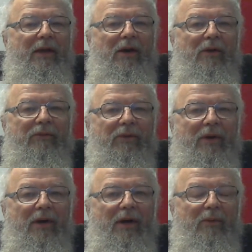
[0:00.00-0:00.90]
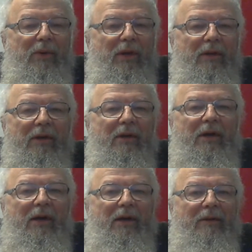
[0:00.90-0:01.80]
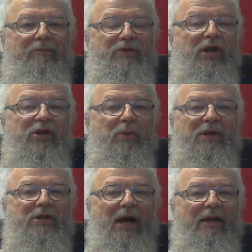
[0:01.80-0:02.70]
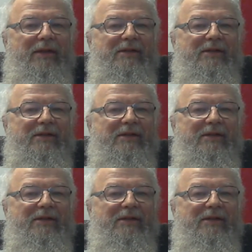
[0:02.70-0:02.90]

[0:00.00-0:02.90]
you know, for a real genuine shot.